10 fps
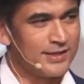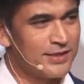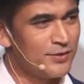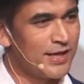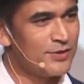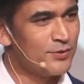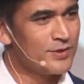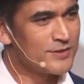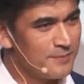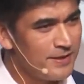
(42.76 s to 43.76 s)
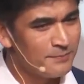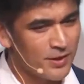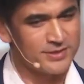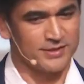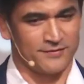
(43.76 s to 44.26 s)
you can do is be
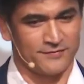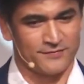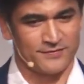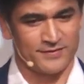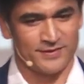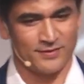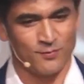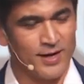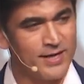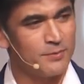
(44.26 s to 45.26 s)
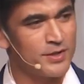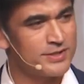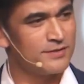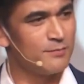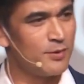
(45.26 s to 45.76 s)
positive. One
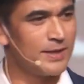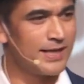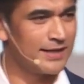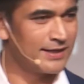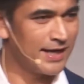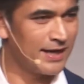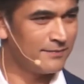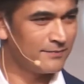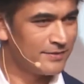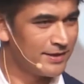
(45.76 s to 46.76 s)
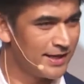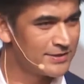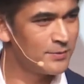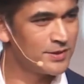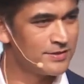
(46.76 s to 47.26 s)
positive moment at a time, the
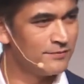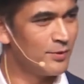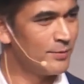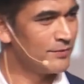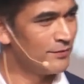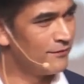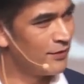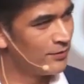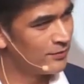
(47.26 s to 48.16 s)
next positive moment will follow.